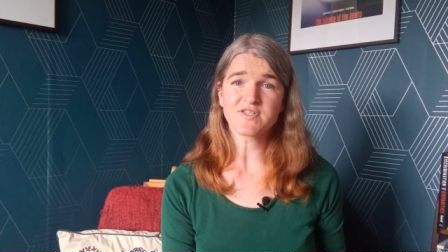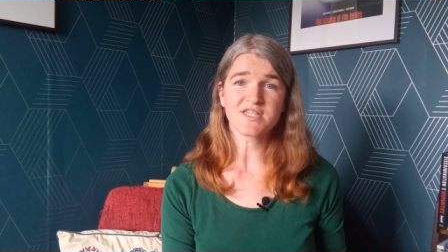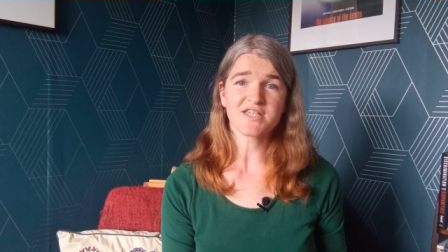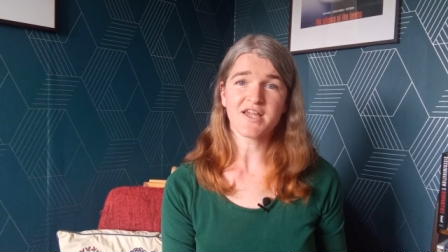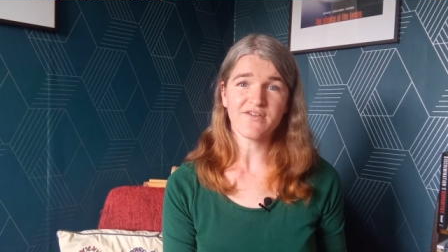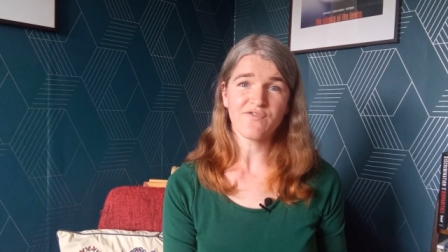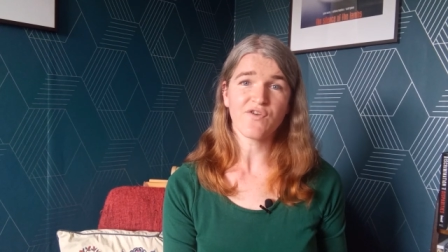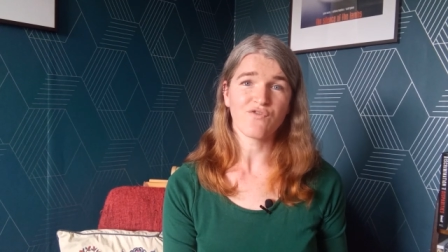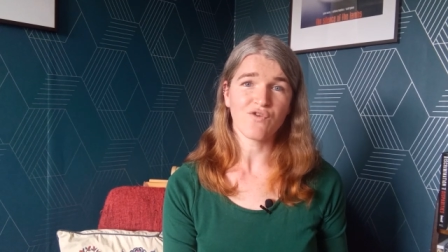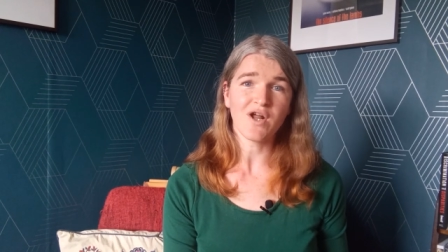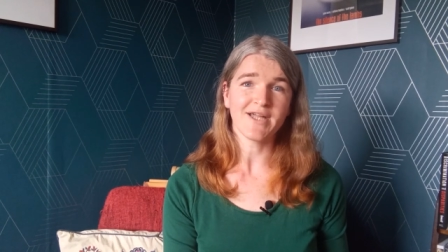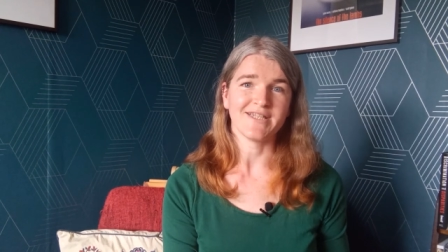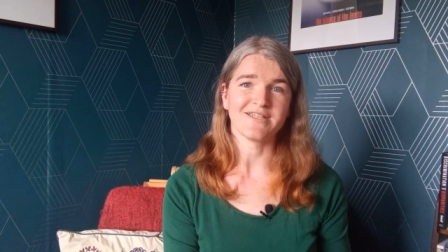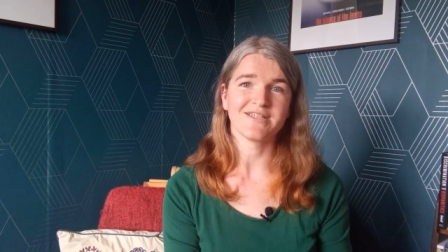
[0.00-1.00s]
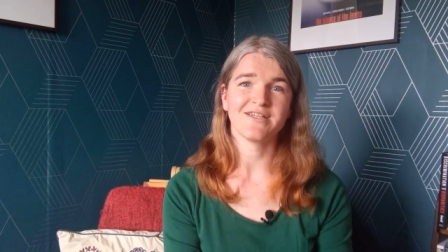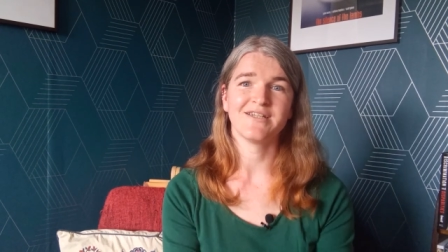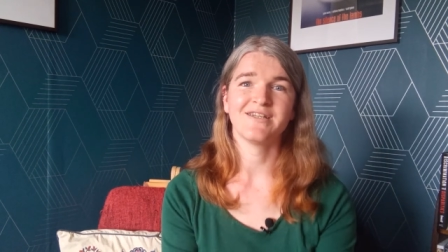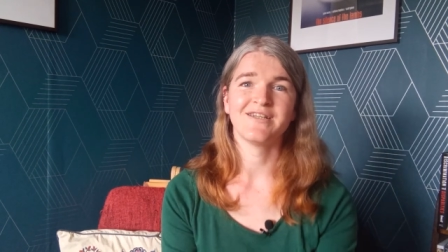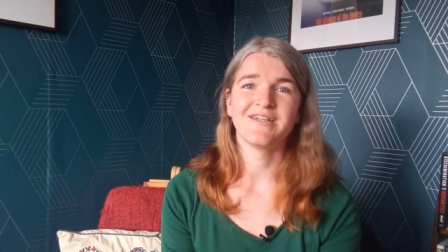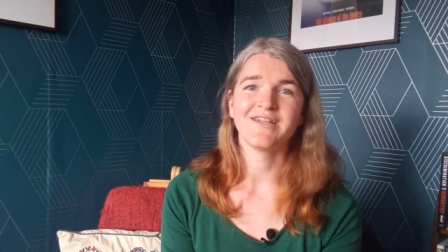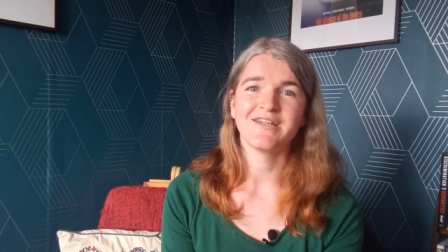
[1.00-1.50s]
Cypher right.
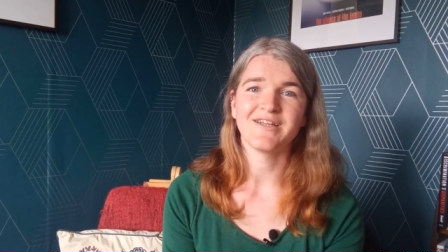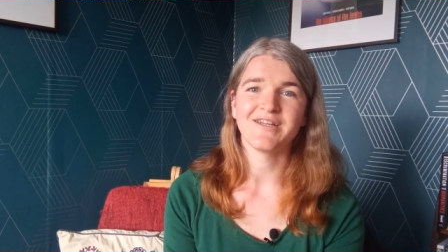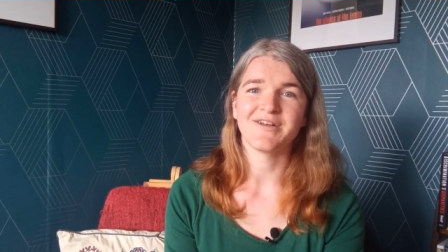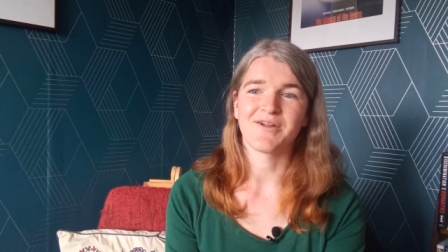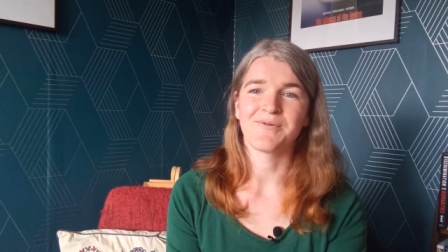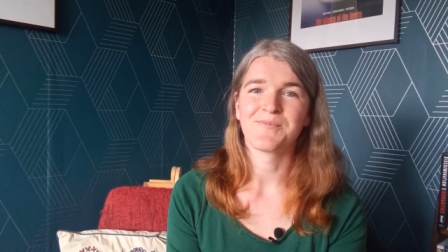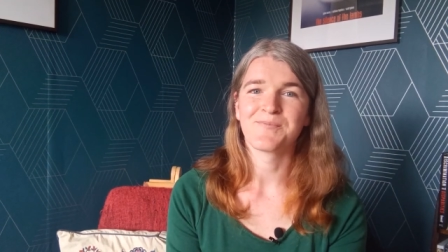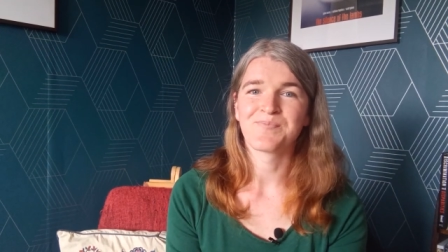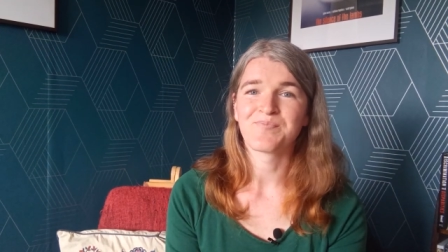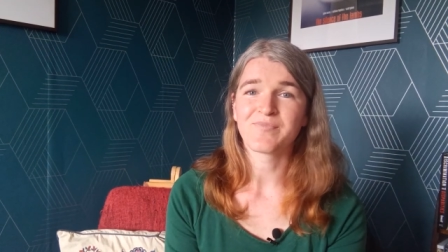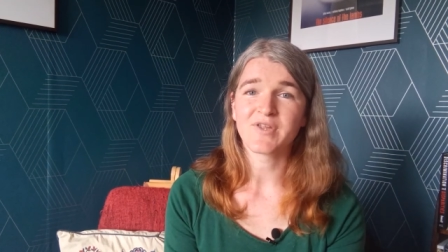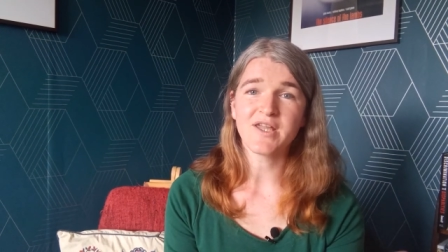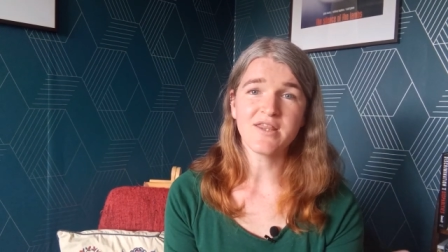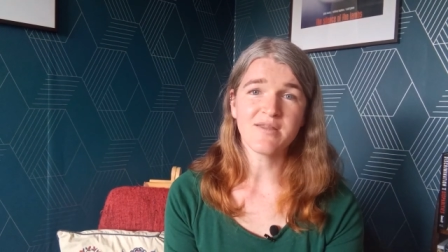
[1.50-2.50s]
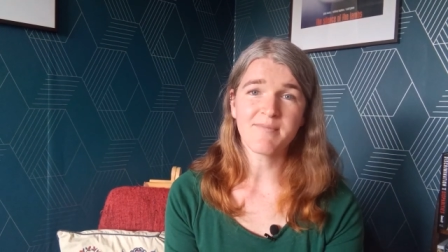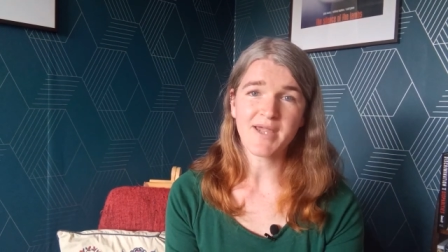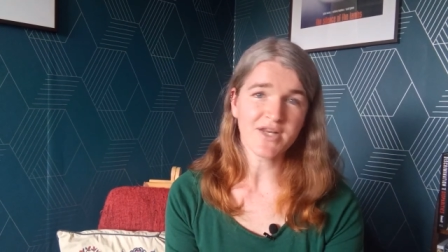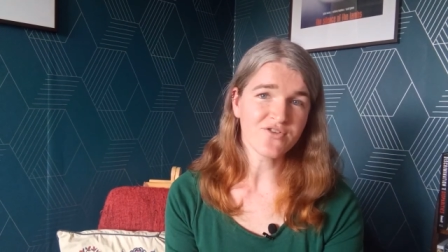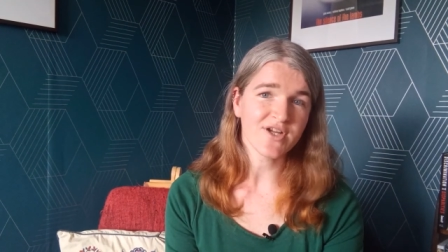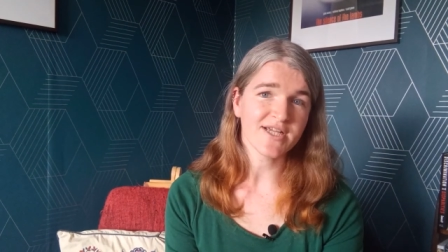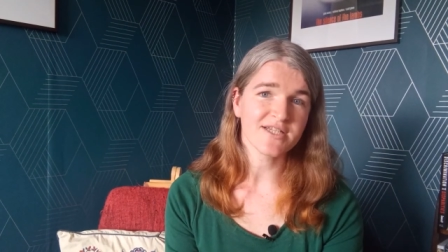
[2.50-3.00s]
You know, in the
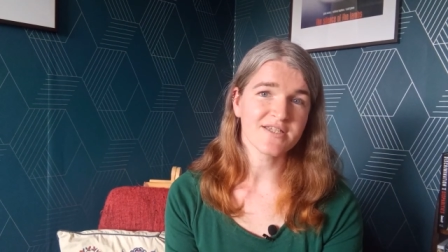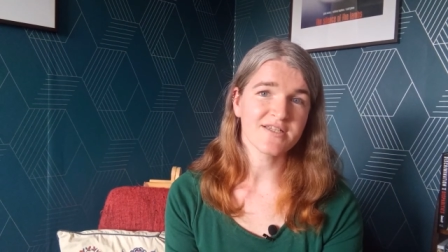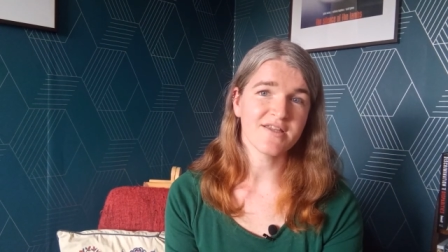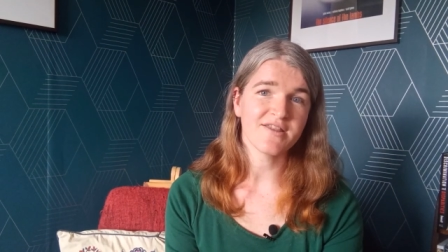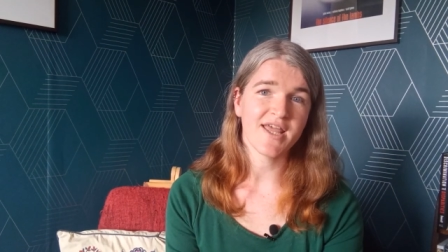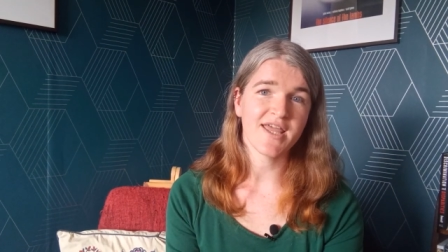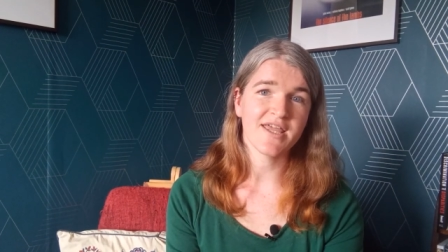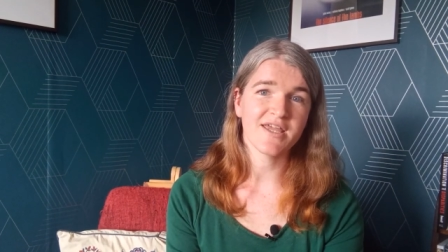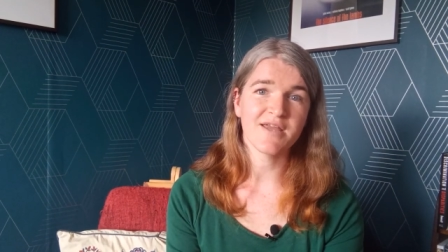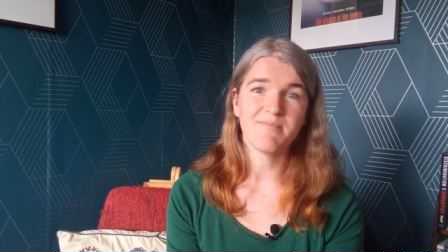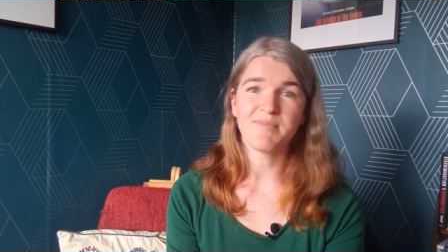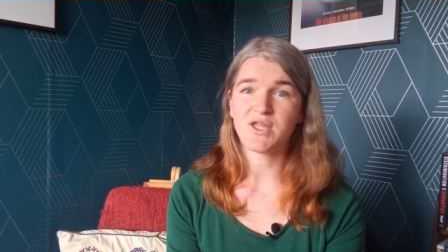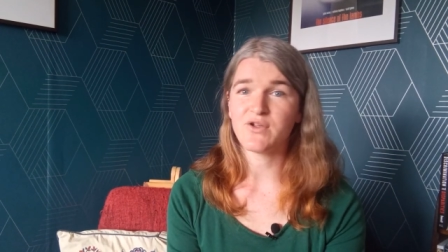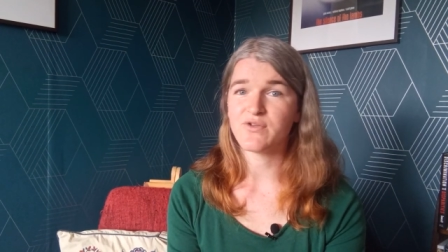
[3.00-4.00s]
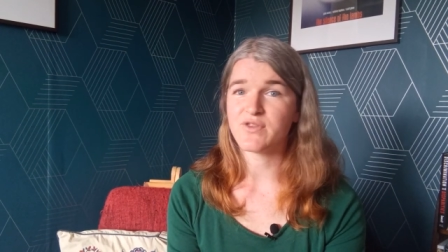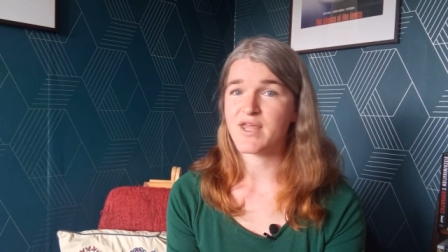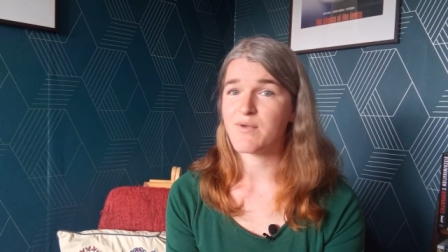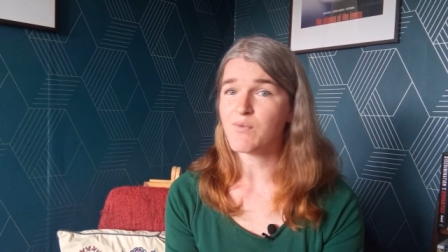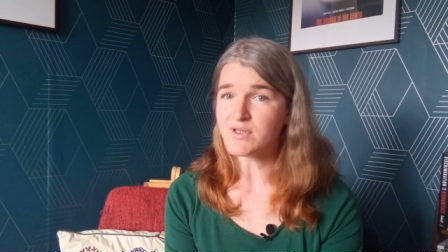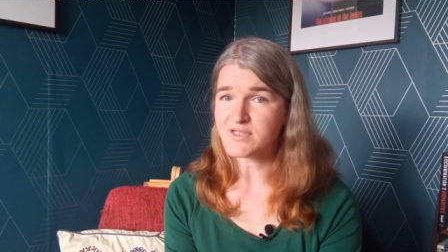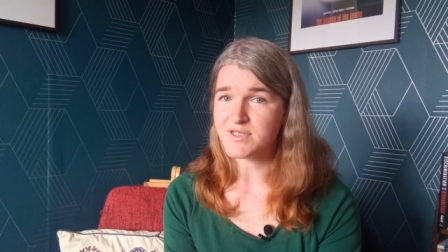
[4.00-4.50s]
Matrix, they can be who they
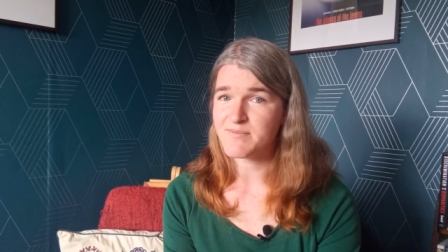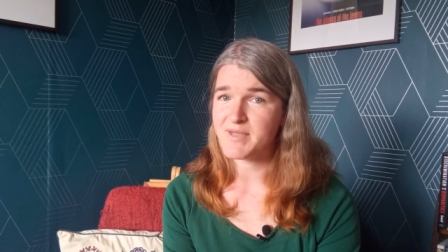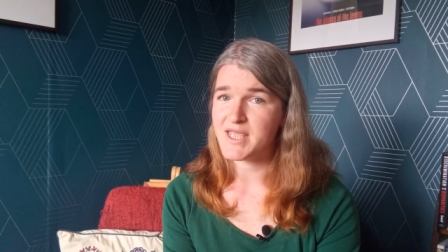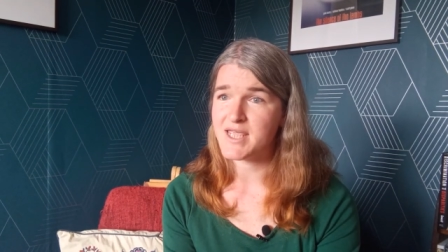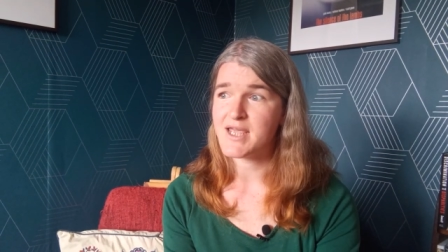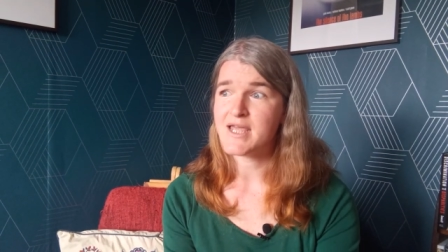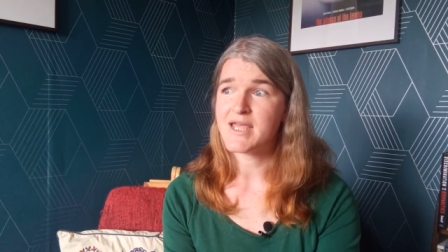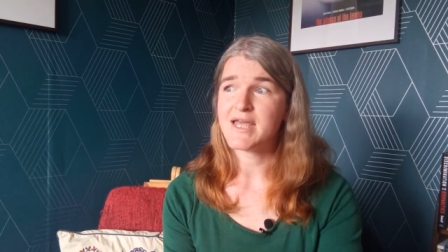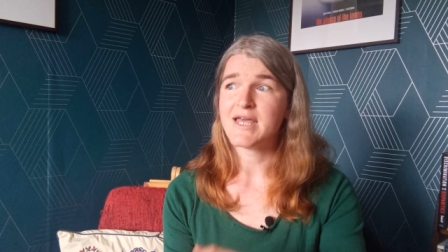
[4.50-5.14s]
want to be.